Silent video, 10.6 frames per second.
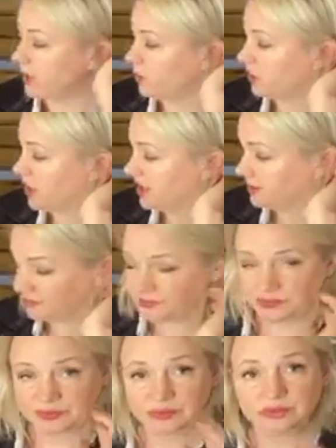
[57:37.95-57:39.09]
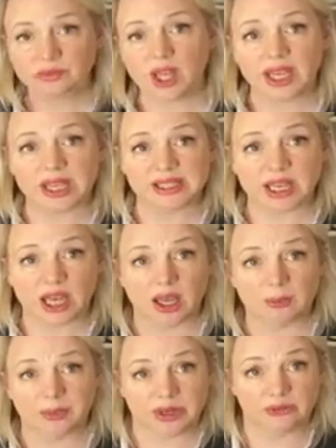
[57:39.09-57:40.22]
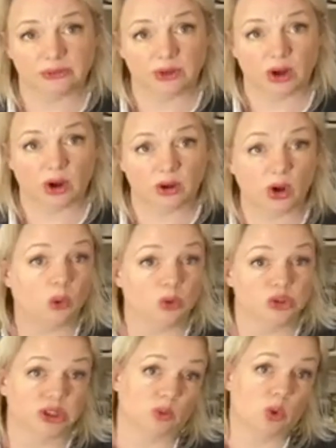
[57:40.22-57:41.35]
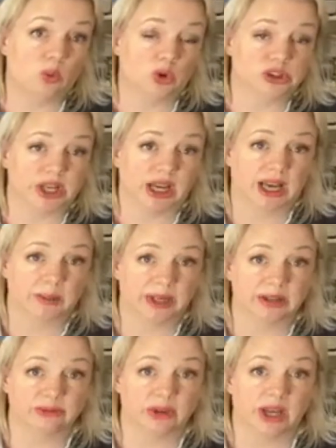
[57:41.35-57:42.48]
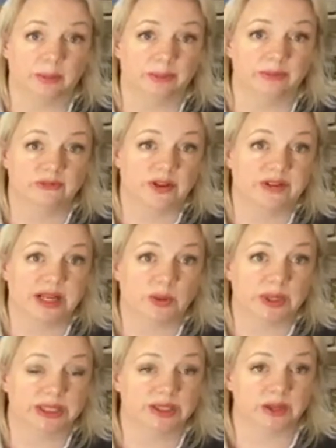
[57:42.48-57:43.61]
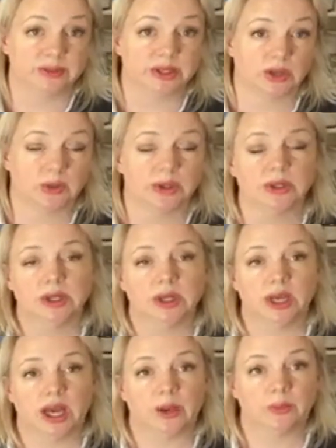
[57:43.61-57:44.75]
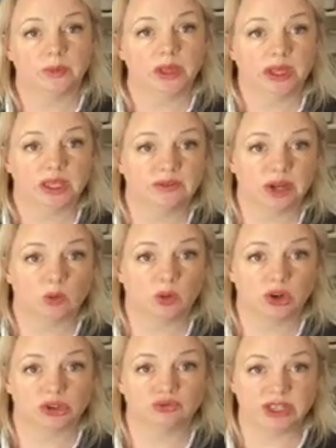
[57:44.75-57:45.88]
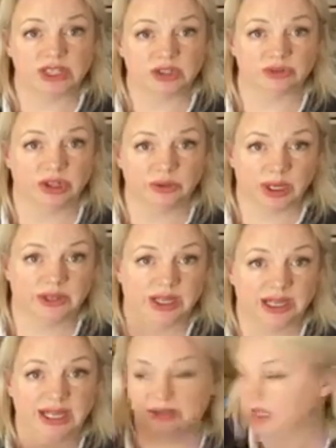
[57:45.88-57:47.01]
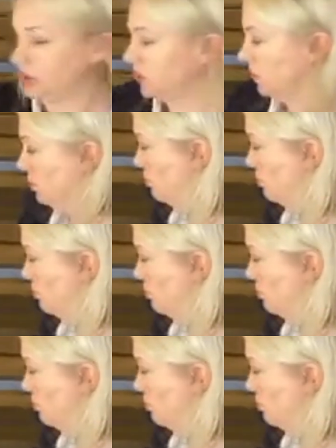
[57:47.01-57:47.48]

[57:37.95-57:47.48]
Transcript: brushes is a bit of hot water, warm water, and a bit of very liquid type soap. Give it a wash, rinse through, and then leave it to